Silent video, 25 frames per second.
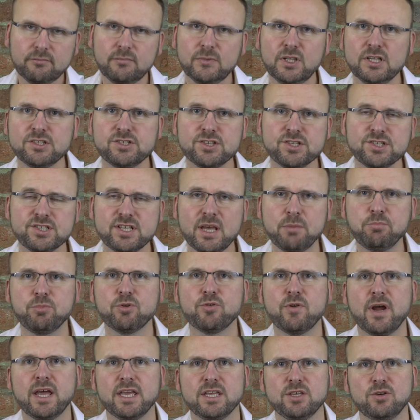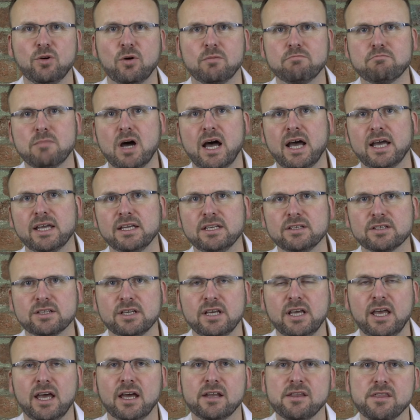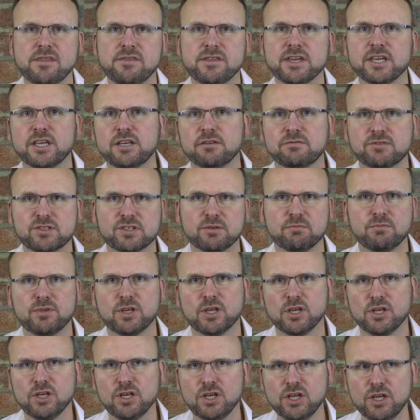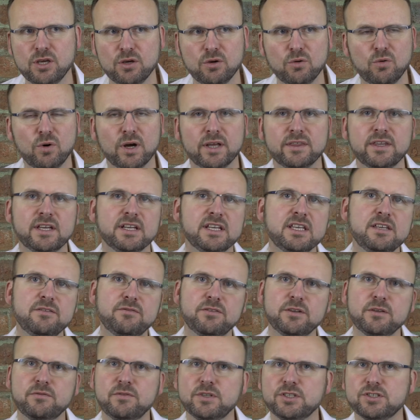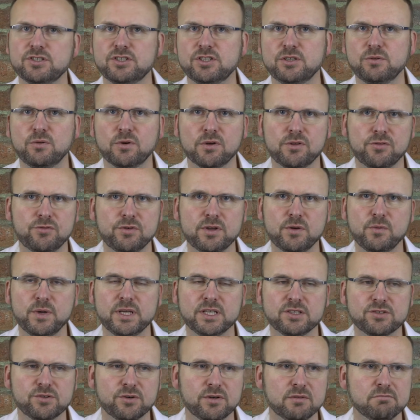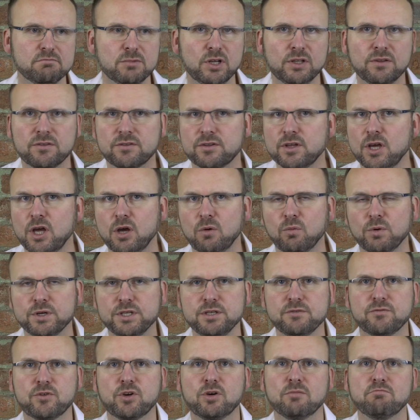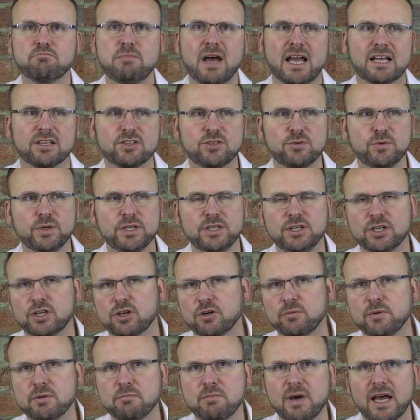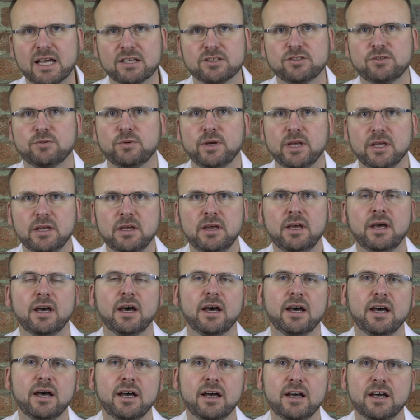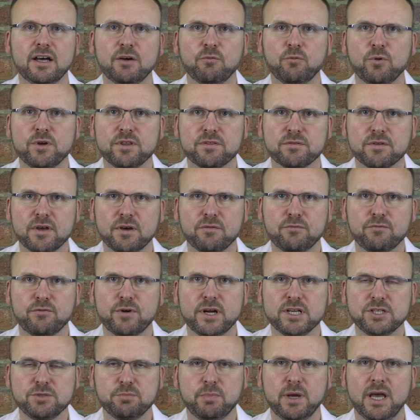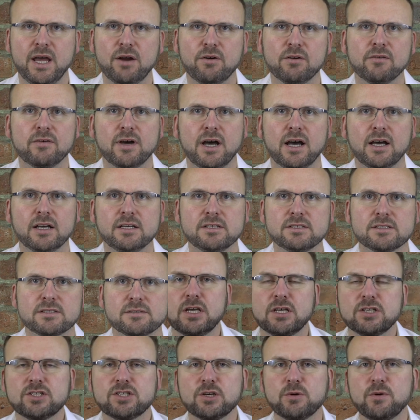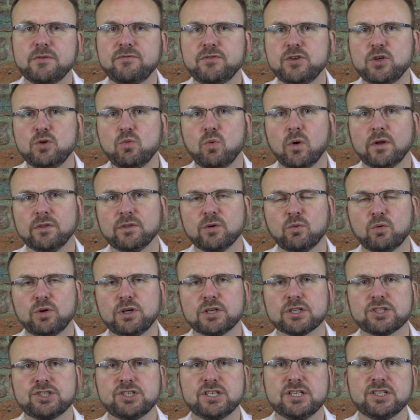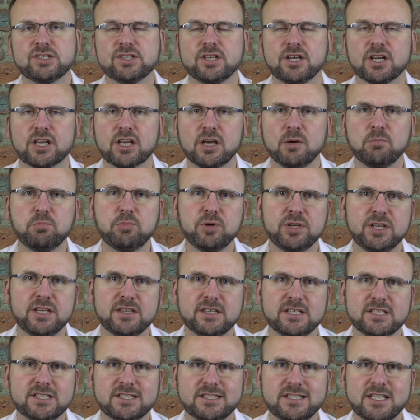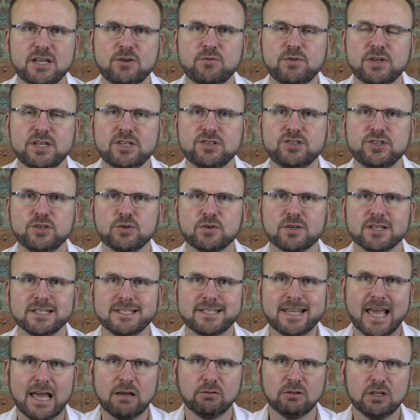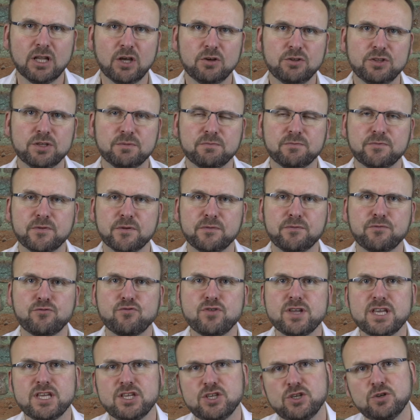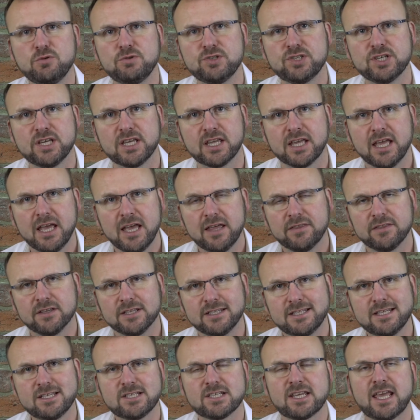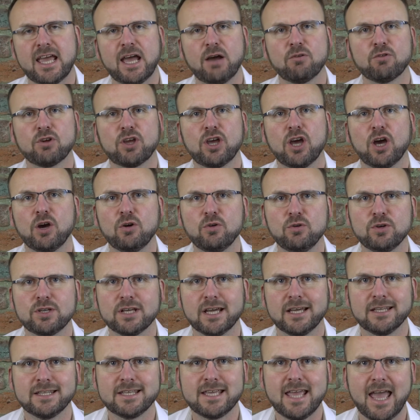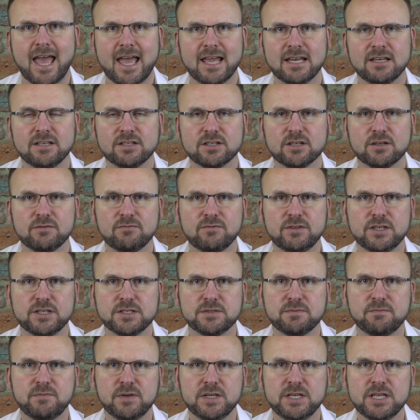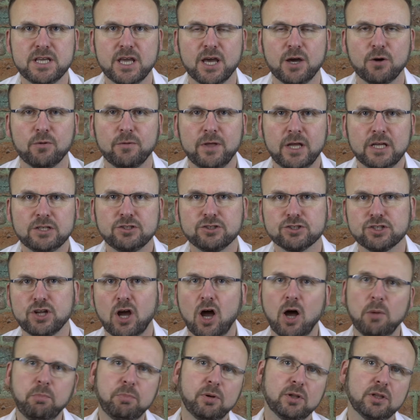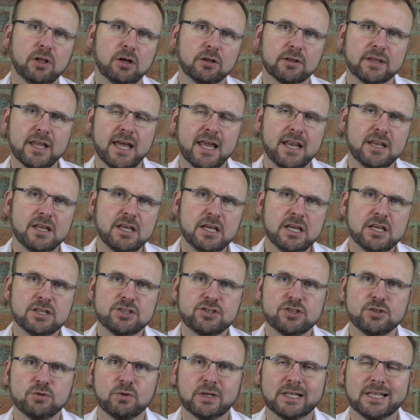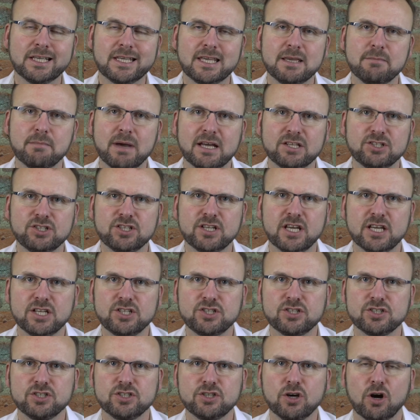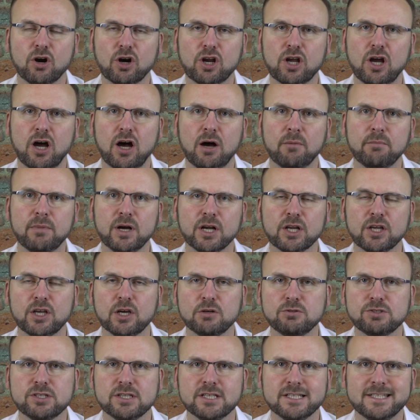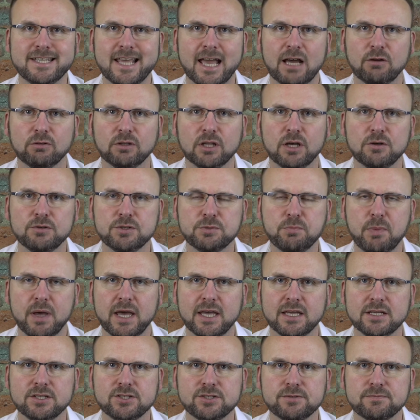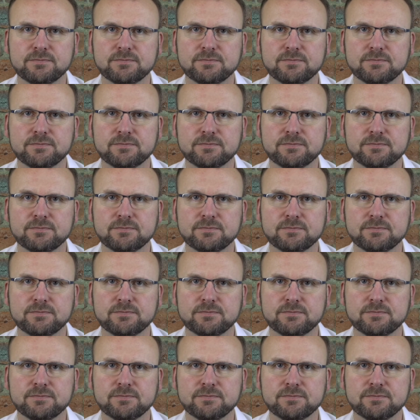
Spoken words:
separate your mind and think of something new, and then even if it's 2 or 3 weeks or a month, when you've come back to it, you're coming back to it with a fresh pair of eyes. So if you want the worksheets that accompany this series, you can download them for free using the discount code at the end of this video. Just hop along then to clickimagination.com and go to the downloads page.